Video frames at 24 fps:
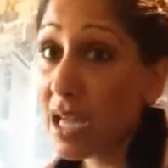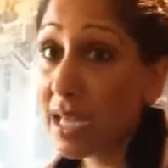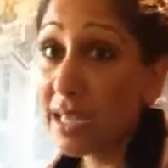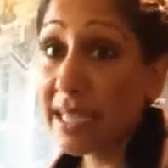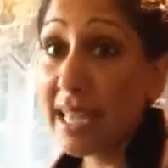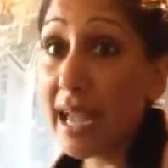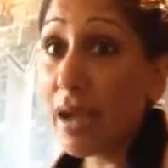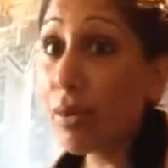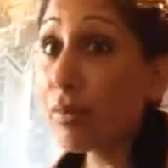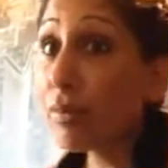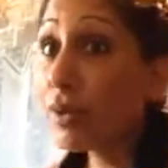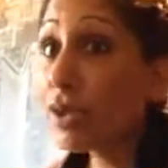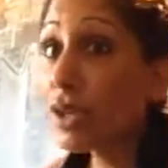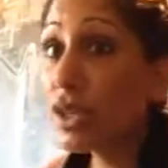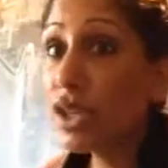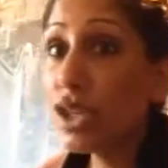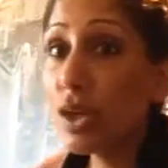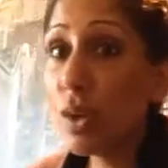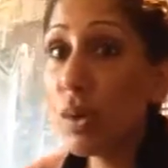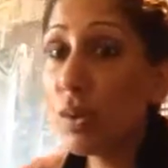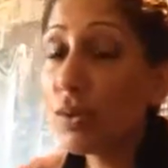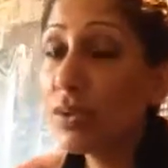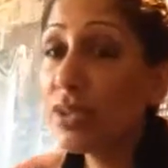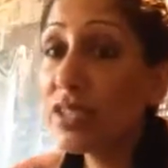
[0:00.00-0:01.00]
Get rid of
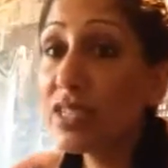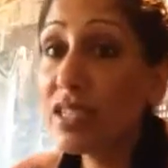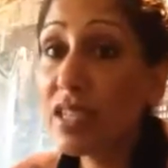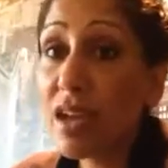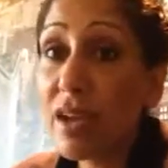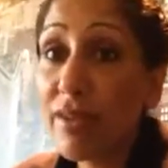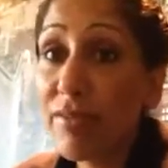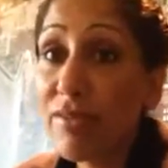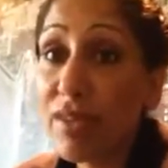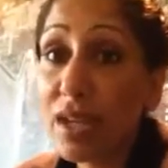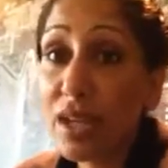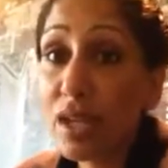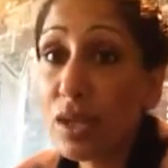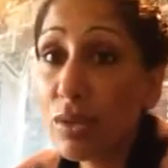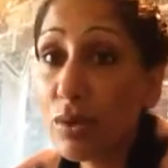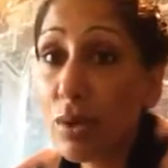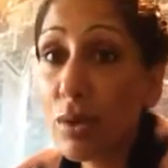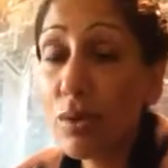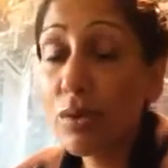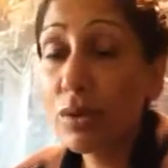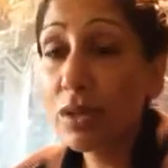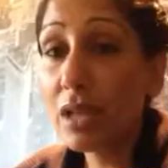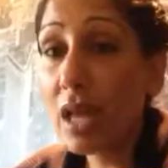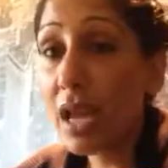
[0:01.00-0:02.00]
the old stuff that you
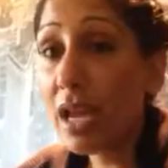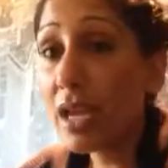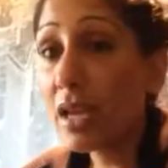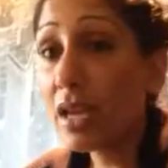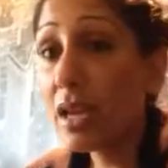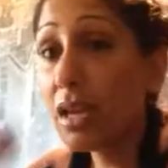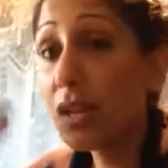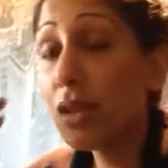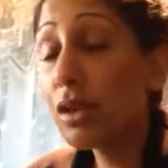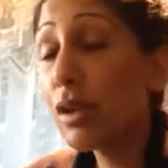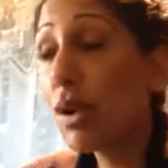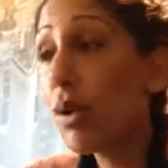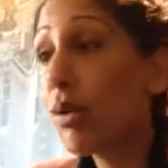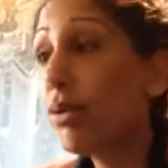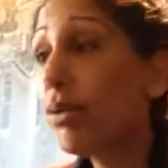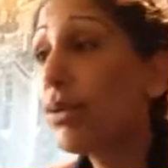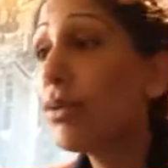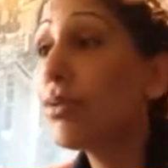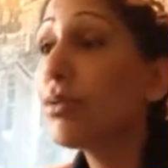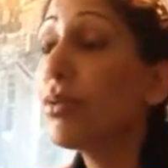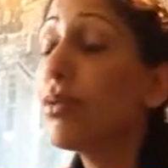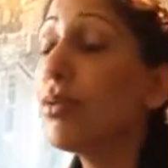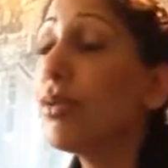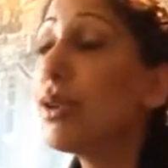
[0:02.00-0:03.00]
don't like. Go
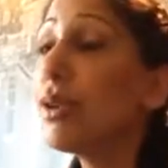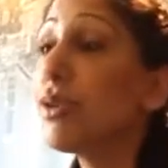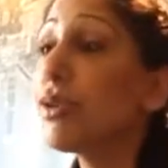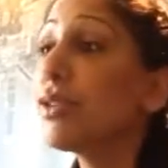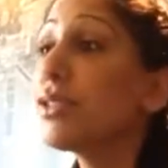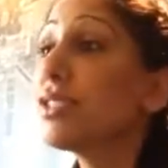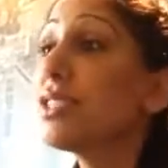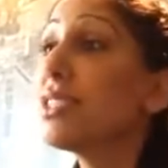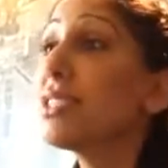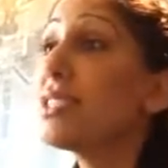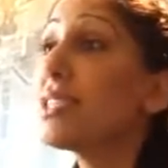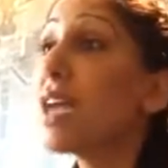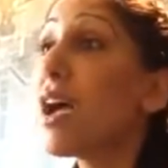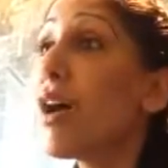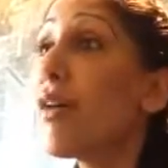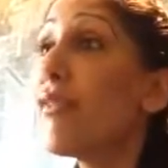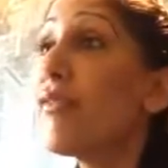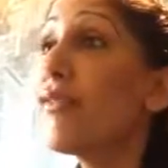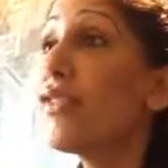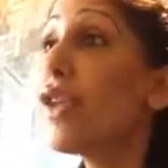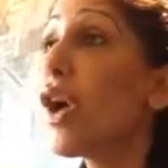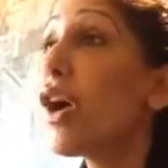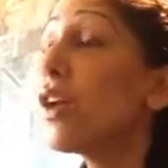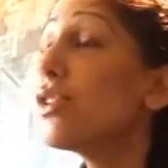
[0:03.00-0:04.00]
through your
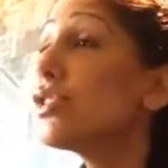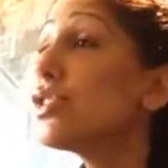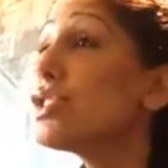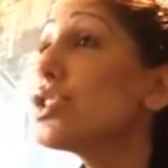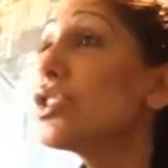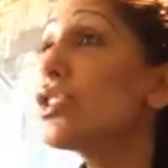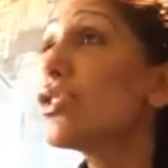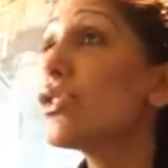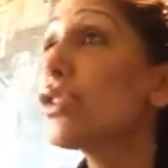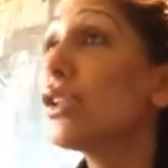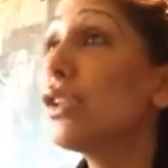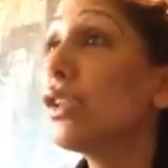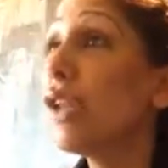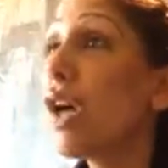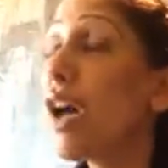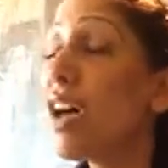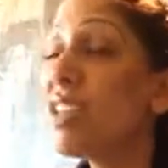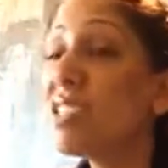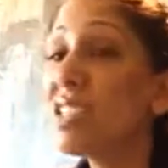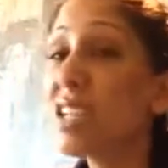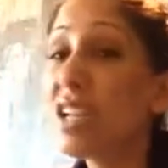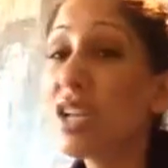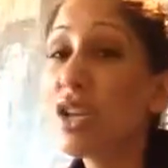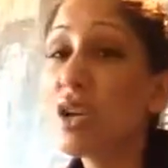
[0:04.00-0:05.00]
stuff, not just your
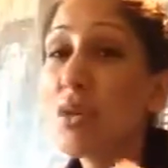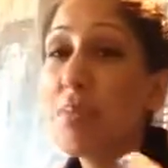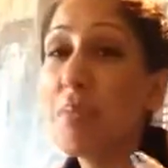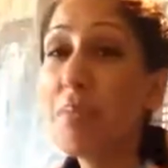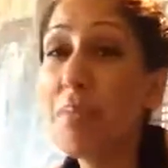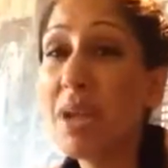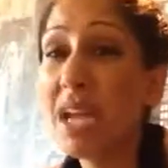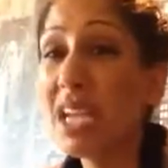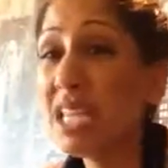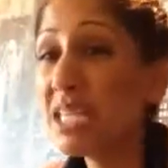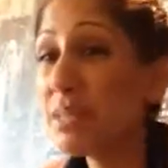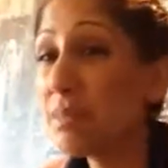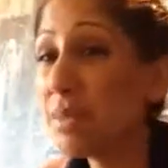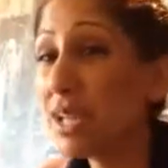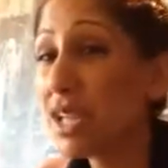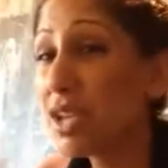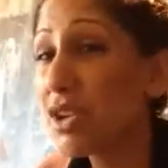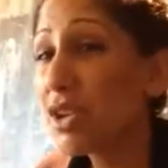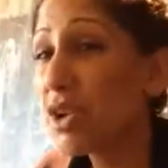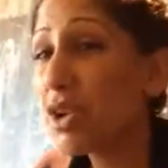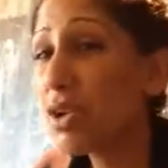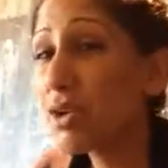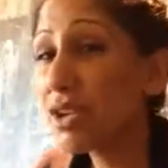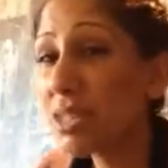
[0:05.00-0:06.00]
closet, your basement,
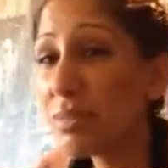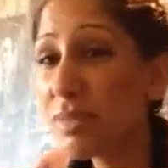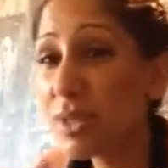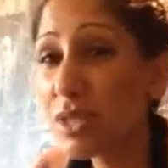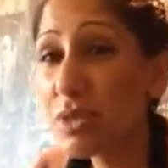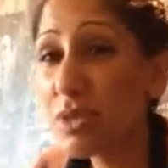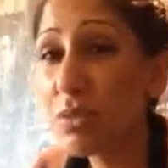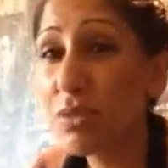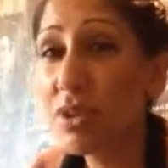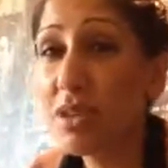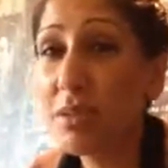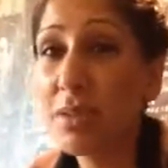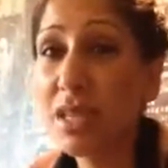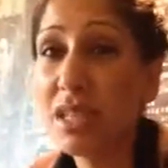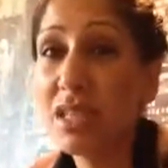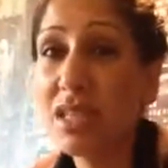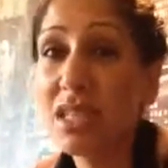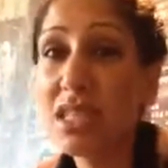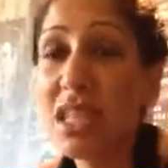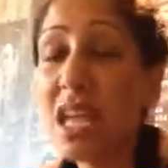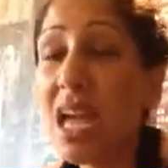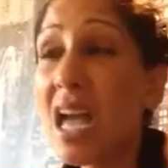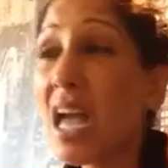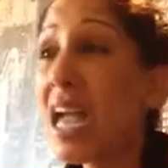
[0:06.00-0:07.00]
your Christmas
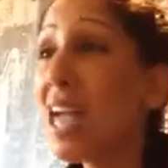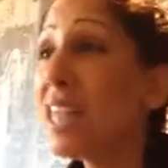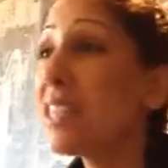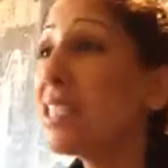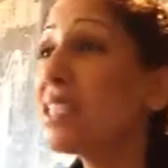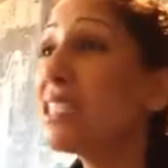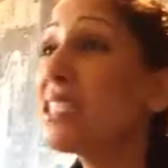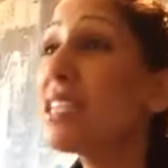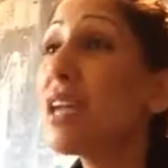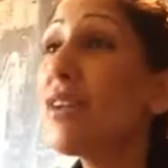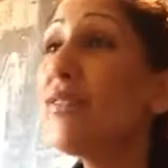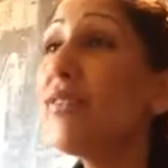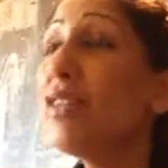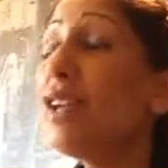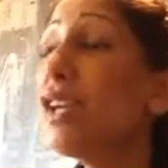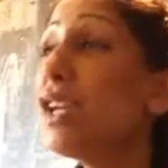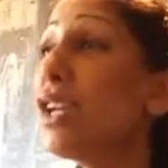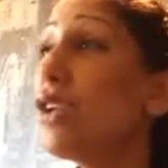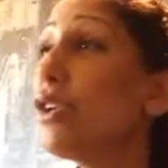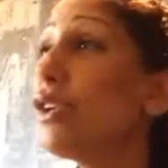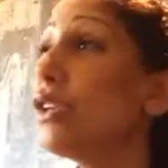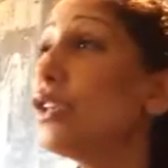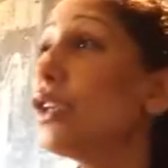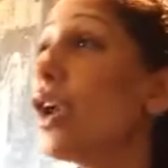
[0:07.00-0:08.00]
ornaments, the stuff
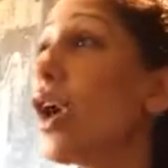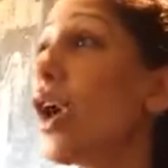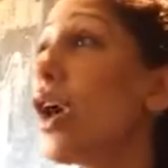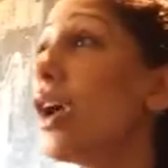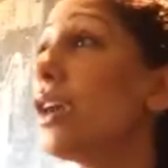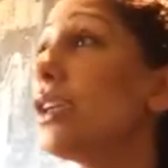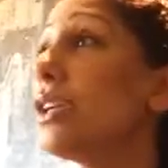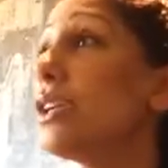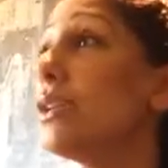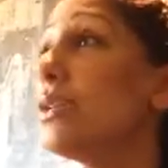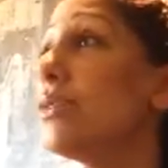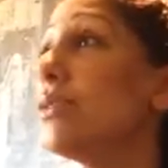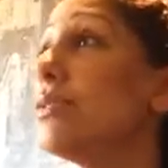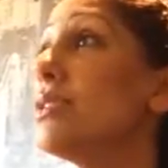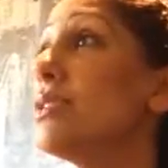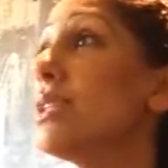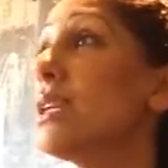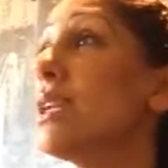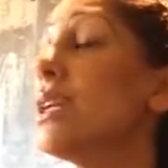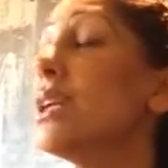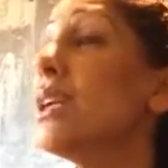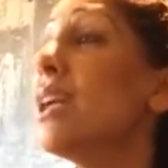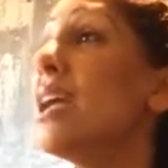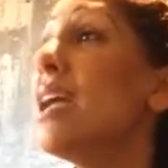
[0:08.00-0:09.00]
that you're not
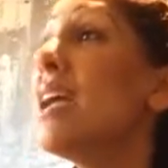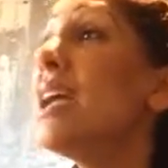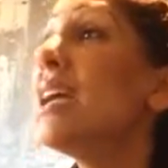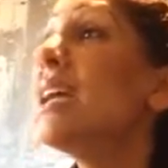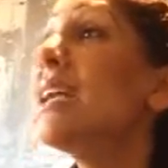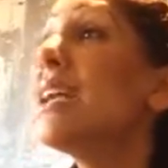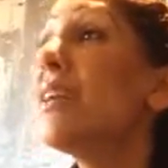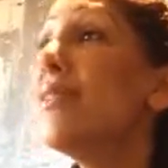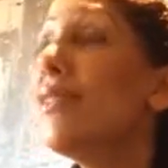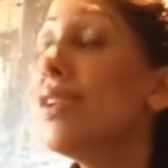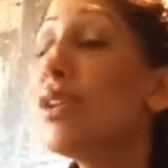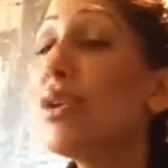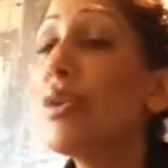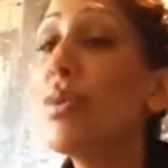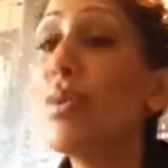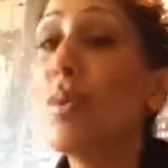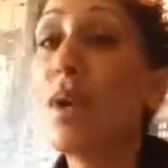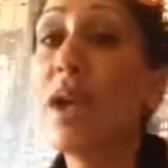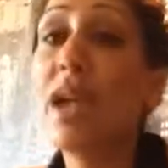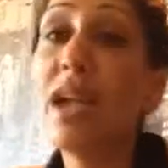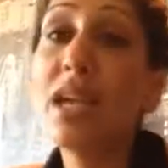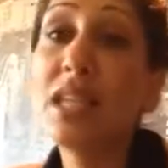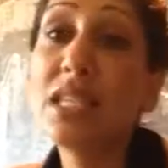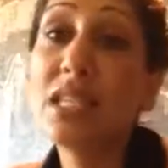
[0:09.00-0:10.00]
using. Give it
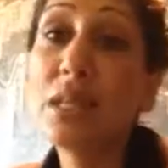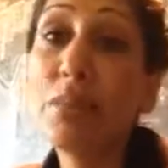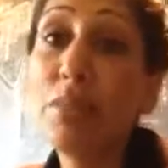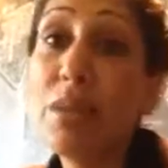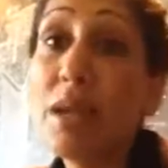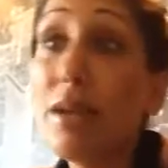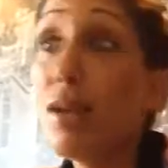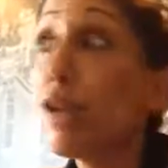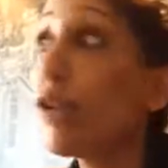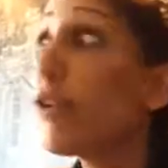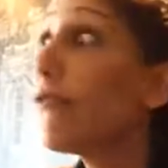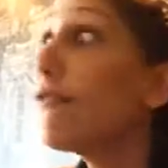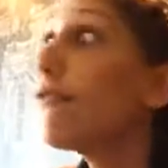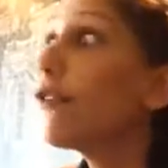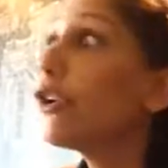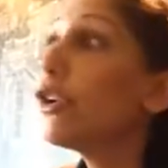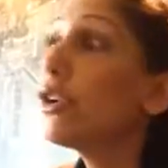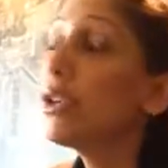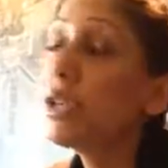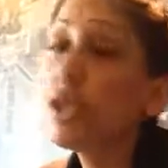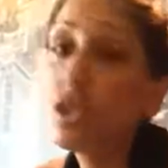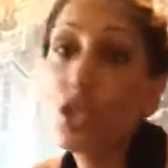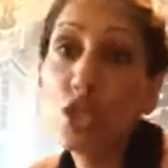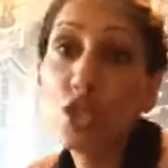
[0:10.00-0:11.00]
away to your
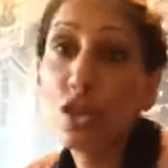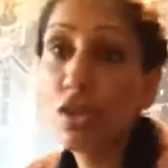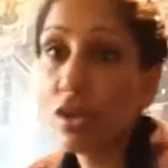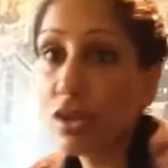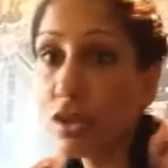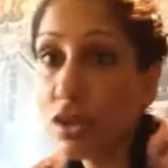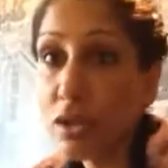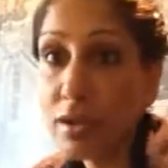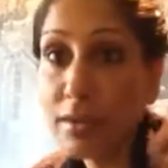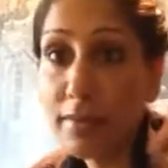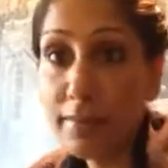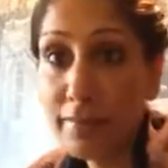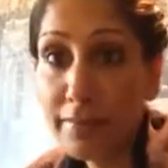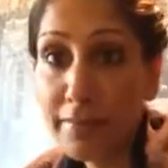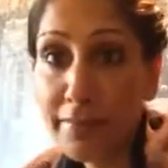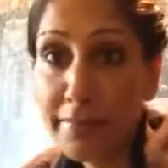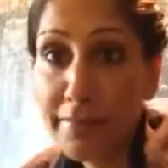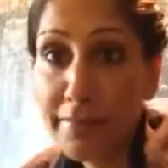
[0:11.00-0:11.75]
furniture.